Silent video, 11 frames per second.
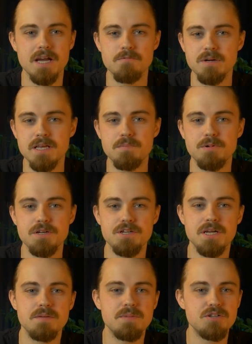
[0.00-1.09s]
I really
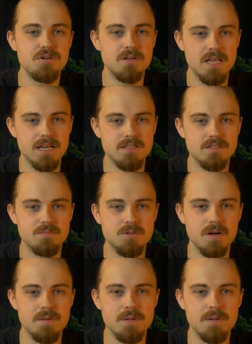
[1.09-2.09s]
appreciate it. Be sure to like and subscribe